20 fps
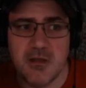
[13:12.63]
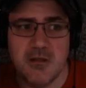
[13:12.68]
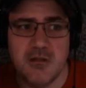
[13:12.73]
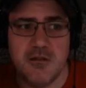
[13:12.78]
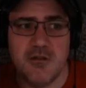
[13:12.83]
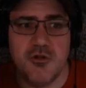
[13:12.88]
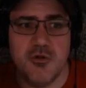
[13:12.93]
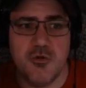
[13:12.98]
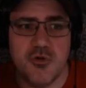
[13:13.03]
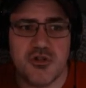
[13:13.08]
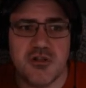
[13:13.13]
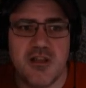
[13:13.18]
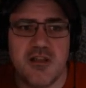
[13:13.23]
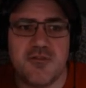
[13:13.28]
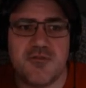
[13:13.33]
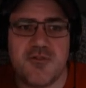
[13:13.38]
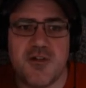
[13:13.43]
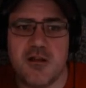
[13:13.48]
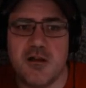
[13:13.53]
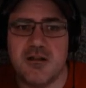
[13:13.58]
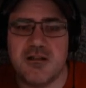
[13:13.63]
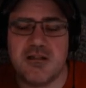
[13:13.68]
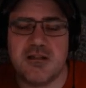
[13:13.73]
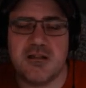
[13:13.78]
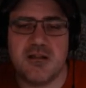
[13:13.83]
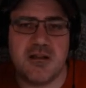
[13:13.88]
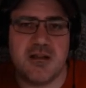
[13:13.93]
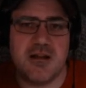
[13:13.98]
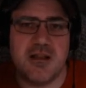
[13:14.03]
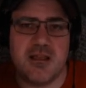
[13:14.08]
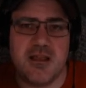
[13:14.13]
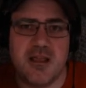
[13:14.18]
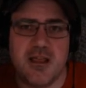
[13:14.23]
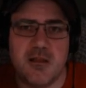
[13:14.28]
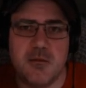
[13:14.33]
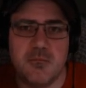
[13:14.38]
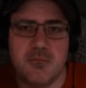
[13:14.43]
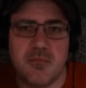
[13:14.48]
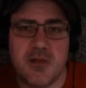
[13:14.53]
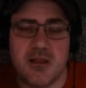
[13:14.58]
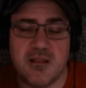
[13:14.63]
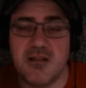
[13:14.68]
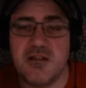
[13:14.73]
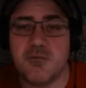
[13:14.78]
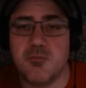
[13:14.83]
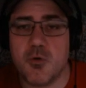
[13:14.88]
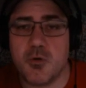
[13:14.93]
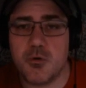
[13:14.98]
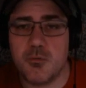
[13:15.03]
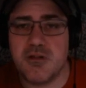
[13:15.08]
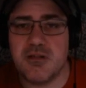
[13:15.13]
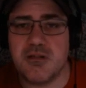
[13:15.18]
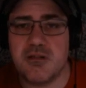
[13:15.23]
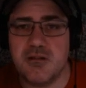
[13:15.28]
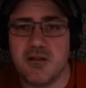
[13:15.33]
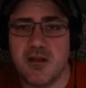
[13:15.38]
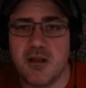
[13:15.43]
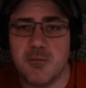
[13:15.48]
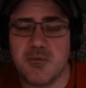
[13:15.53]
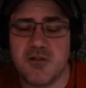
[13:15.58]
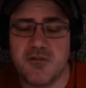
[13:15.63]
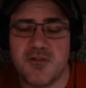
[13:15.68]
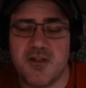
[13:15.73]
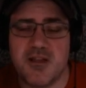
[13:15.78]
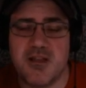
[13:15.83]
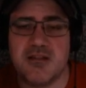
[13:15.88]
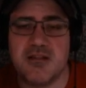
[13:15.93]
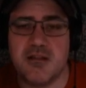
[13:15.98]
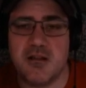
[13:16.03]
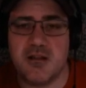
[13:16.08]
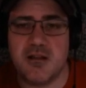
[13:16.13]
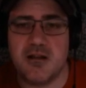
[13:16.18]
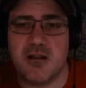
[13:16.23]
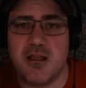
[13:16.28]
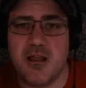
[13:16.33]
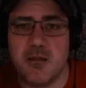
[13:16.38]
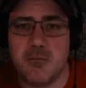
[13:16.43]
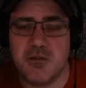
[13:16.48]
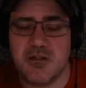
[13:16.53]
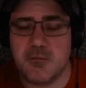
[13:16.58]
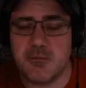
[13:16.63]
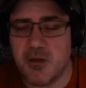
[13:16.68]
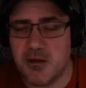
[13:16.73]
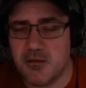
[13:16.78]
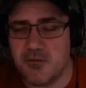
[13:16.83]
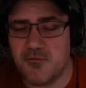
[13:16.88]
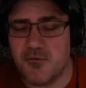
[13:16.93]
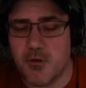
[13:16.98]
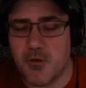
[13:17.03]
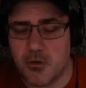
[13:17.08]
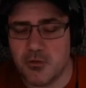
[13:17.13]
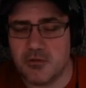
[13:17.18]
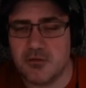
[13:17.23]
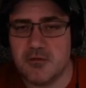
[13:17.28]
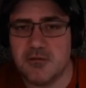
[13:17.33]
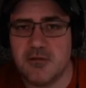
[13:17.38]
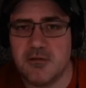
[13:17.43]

Usually, if I got stuck in a game, at least more recent games, if I get stuck in a game, it's my fault.